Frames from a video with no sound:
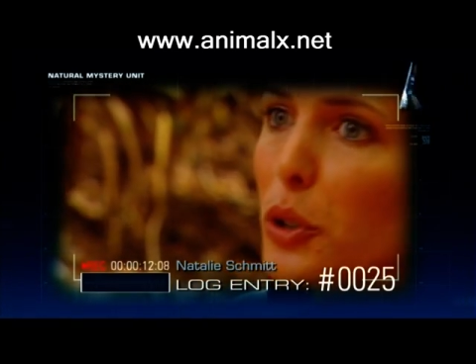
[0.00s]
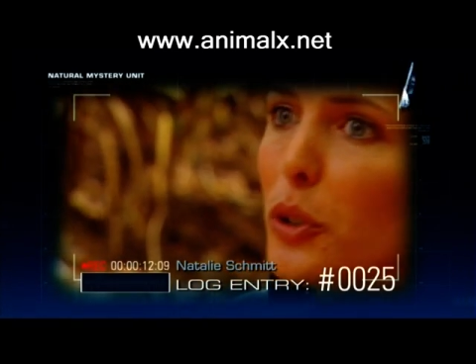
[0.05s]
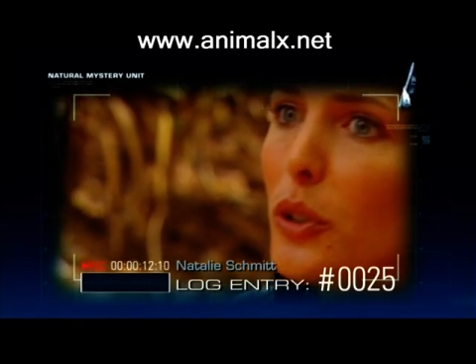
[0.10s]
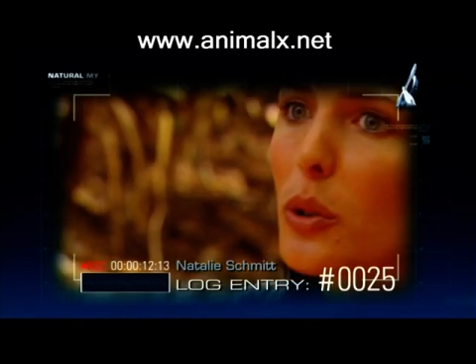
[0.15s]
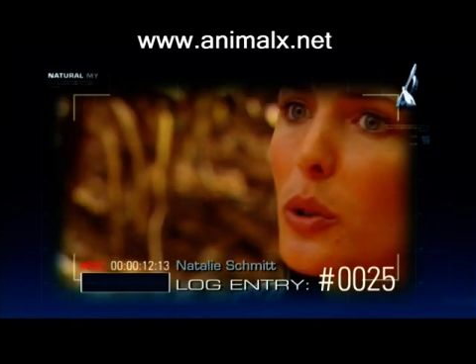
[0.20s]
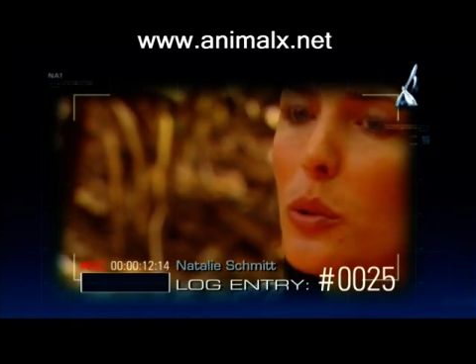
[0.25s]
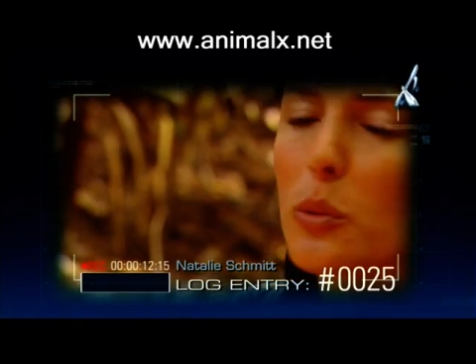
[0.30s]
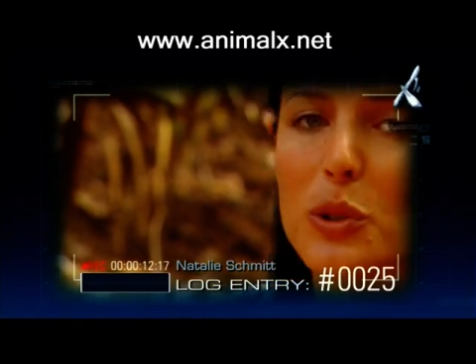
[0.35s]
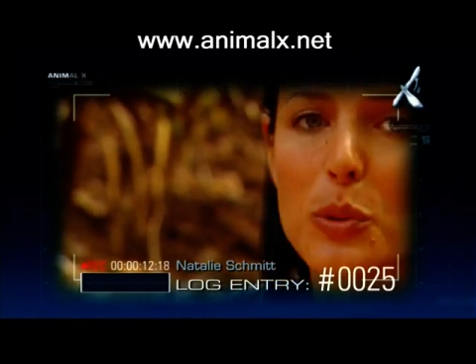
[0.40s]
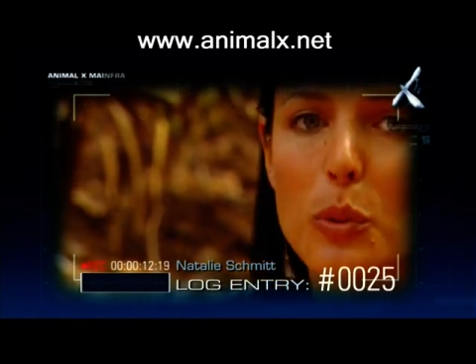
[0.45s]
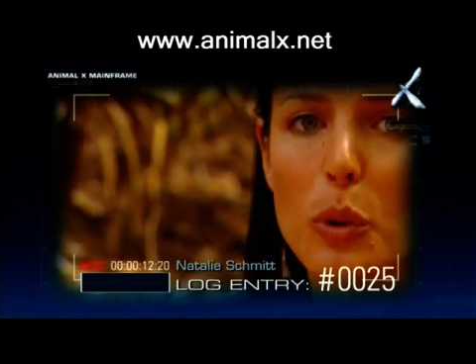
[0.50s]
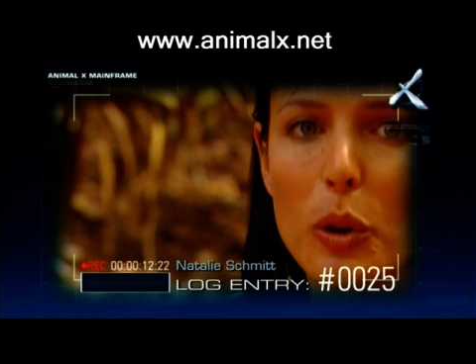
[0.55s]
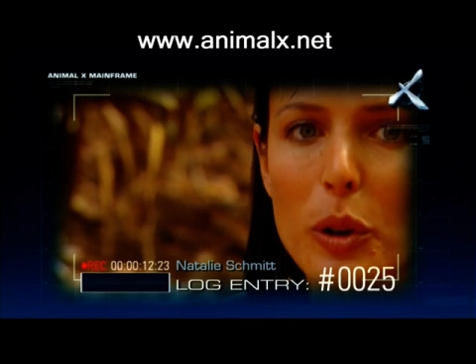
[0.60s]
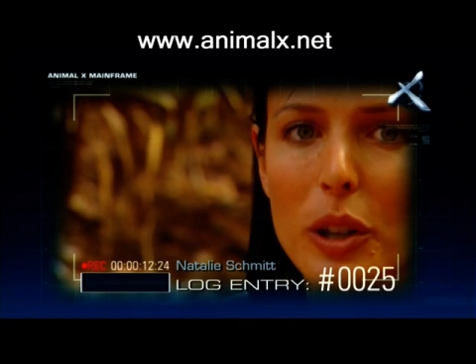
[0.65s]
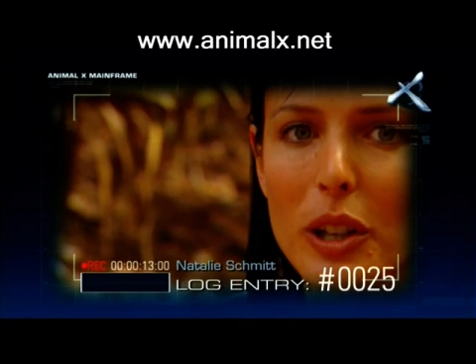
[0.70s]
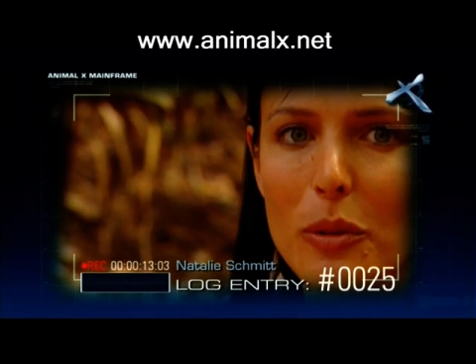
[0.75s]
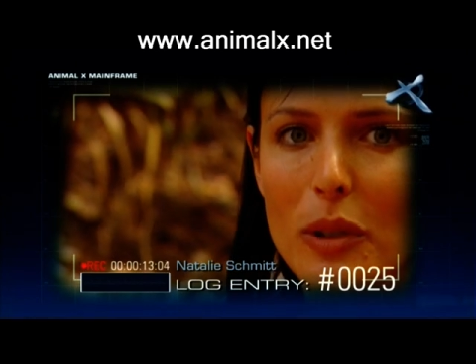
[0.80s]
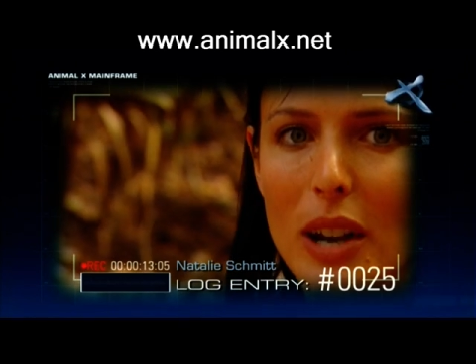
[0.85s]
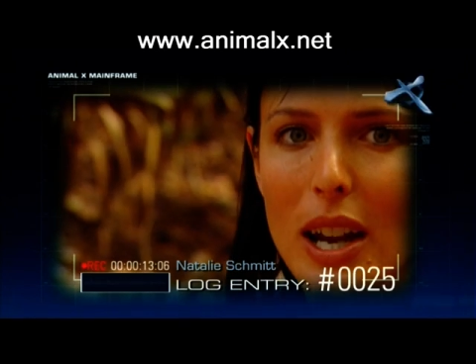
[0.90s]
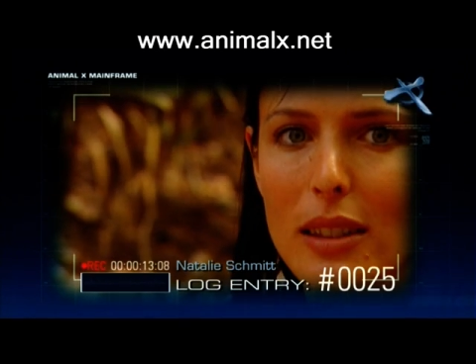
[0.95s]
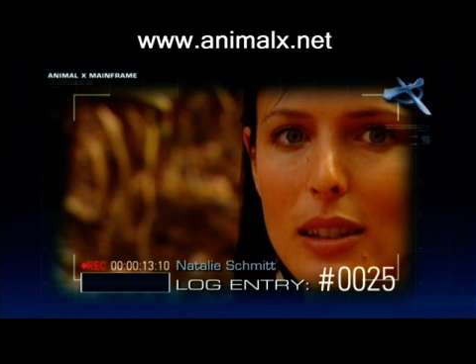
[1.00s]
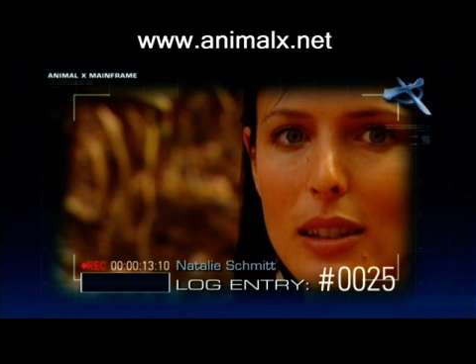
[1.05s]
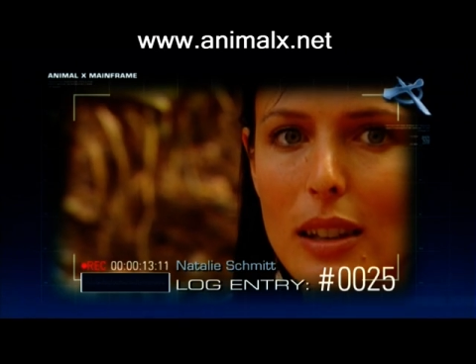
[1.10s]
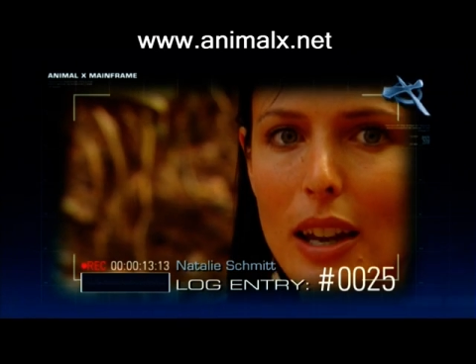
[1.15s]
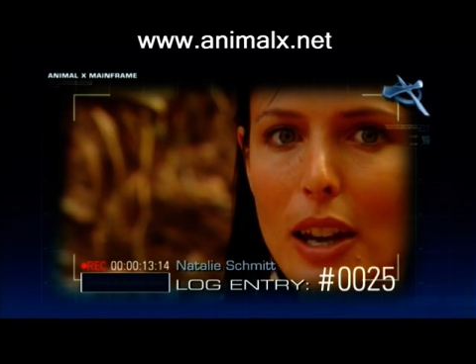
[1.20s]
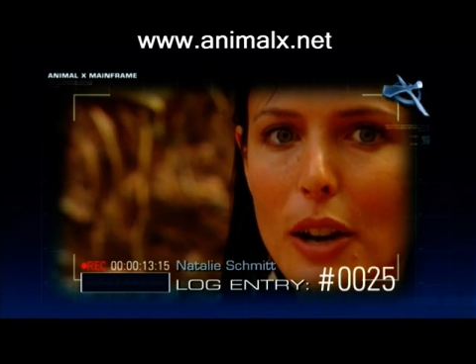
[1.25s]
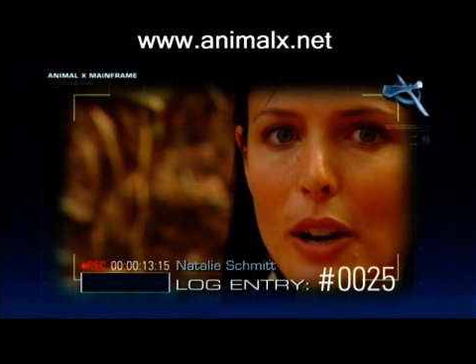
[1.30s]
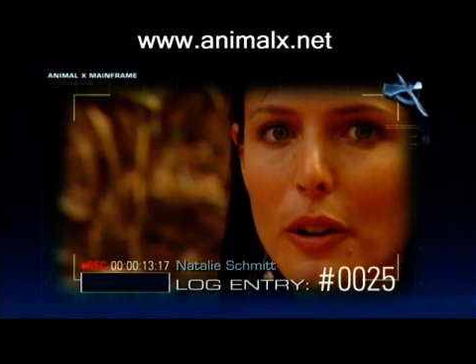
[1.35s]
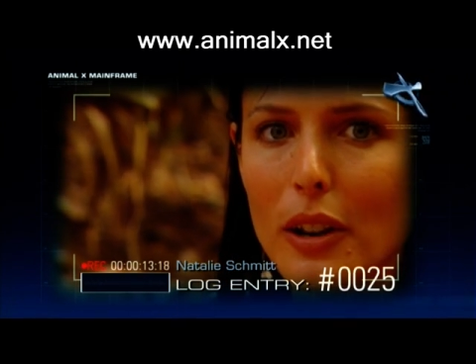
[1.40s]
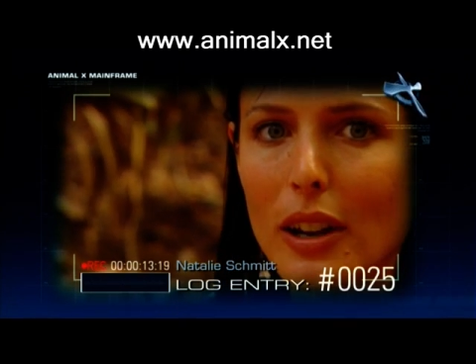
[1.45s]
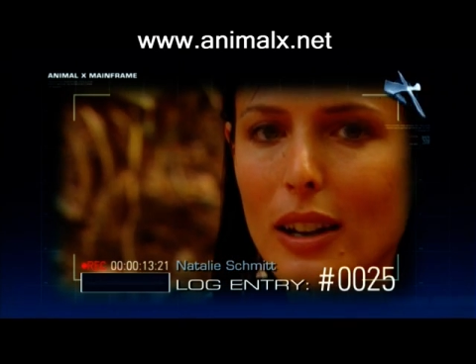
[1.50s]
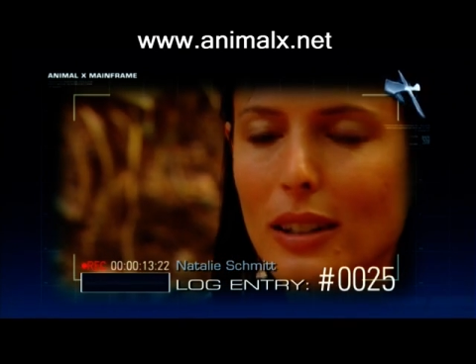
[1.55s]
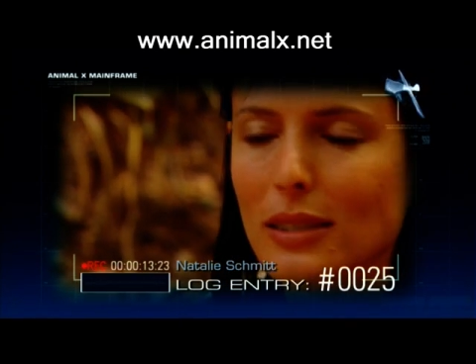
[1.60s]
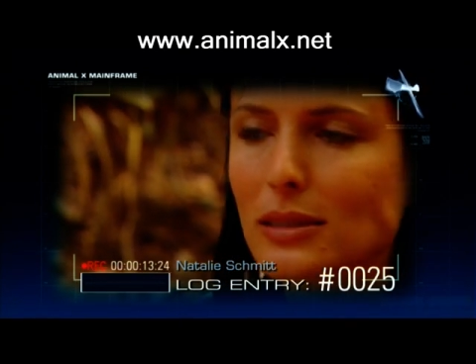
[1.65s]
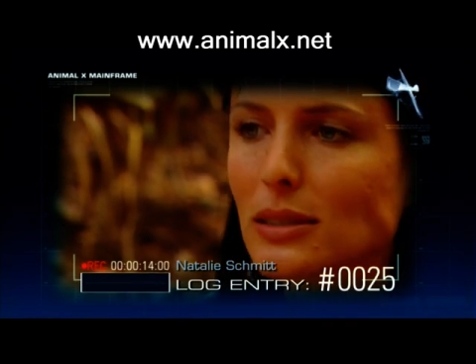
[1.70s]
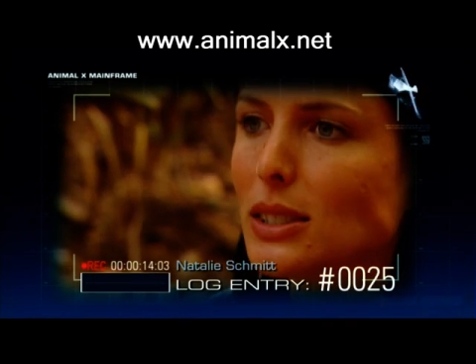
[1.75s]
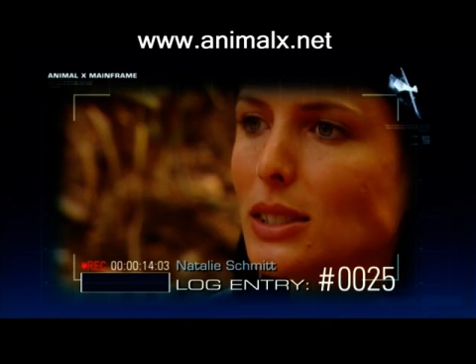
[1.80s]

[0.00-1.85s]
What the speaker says: that it was walking around the area.